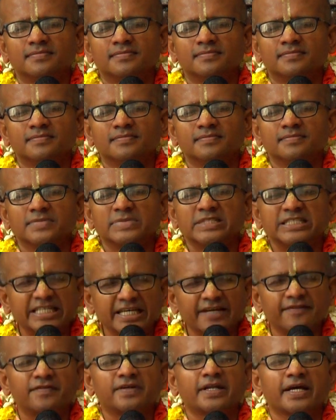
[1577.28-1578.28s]
Mm.
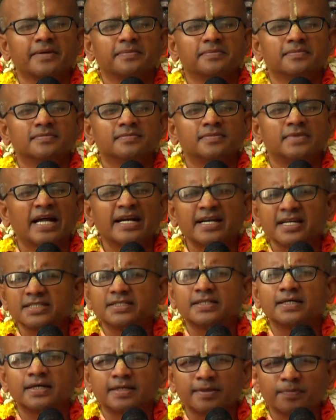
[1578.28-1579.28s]
Save time. That is
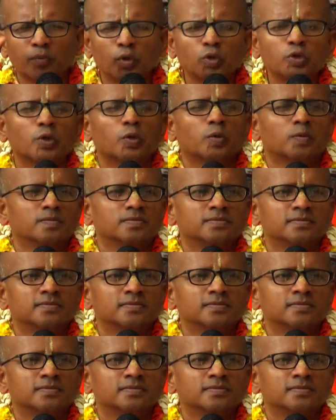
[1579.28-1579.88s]
their motto.